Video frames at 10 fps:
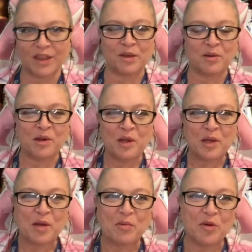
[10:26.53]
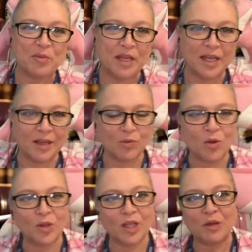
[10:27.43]
and we'll be
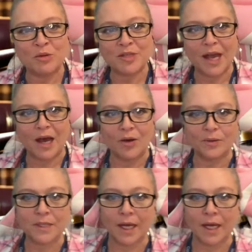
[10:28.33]
rolling those out